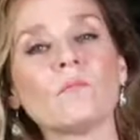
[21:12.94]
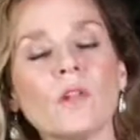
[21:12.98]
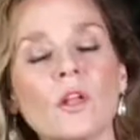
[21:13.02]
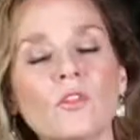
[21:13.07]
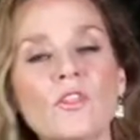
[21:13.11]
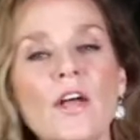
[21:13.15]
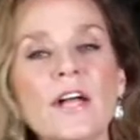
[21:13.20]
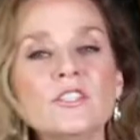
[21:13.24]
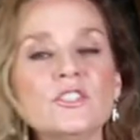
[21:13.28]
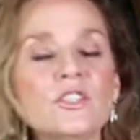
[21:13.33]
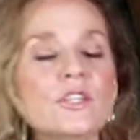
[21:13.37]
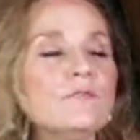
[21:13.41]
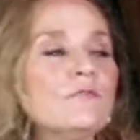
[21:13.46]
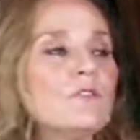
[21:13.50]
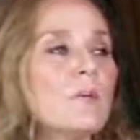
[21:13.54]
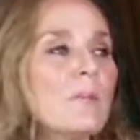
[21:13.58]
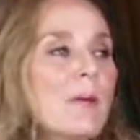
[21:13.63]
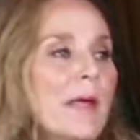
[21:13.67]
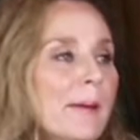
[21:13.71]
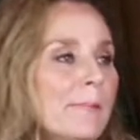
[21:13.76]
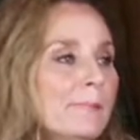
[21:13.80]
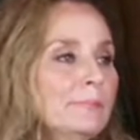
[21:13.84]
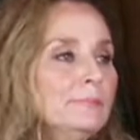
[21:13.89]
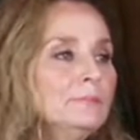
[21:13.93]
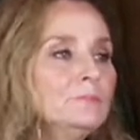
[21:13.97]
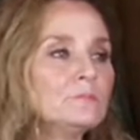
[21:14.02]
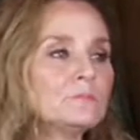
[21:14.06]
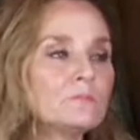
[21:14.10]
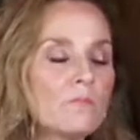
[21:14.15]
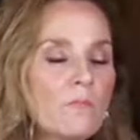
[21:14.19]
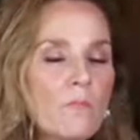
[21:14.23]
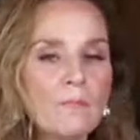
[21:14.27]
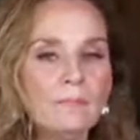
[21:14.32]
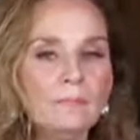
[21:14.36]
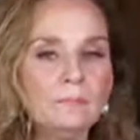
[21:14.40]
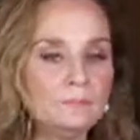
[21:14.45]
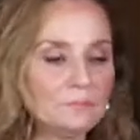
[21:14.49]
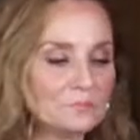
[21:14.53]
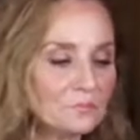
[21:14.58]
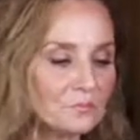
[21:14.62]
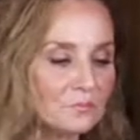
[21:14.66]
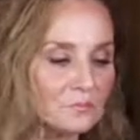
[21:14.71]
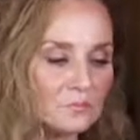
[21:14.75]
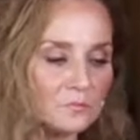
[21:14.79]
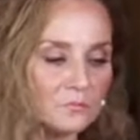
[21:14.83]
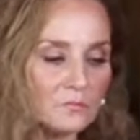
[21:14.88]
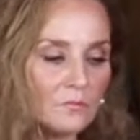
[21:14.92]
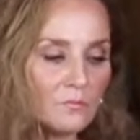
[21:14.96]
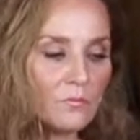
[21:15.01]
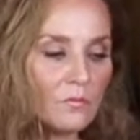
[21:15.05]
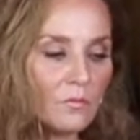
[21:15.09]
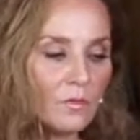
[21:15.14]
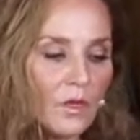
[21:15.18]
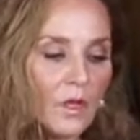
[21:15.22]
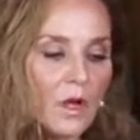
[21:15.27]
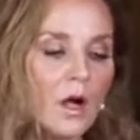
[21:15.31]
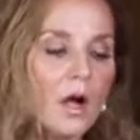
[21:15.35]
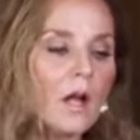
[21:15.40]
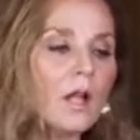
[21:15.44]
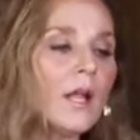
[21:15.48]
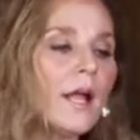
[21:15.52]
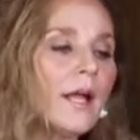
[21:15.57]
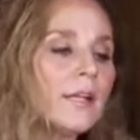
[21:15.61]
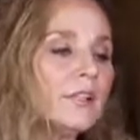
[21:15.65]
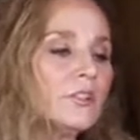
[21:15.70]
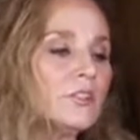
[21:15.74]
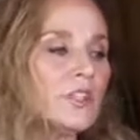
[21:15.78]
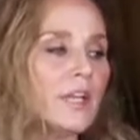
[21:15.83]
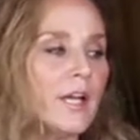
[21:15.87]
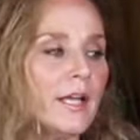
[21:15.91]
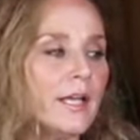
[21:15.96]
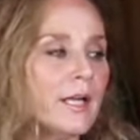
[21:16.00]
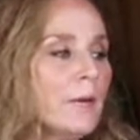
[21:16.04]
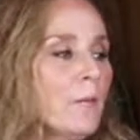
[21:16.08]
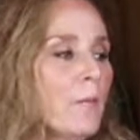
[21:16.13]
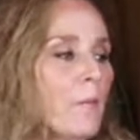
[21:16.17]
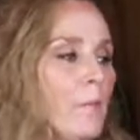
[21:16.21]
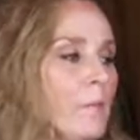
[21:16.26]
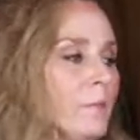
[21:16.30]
that's it for me. All I can tell you,